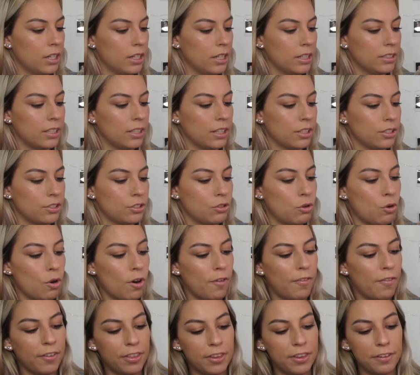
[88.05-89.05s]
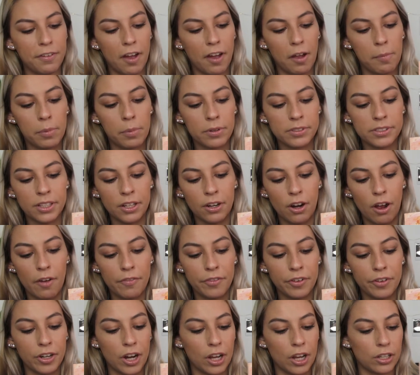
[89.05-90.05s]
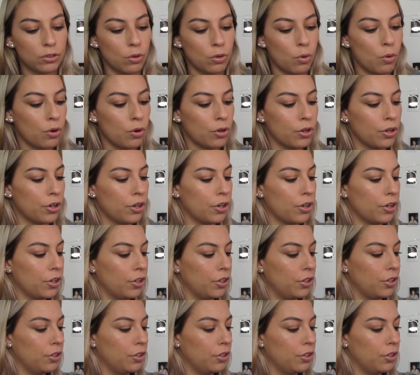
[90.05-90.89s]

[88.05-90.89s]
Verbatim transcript: It says score 55% off your next order.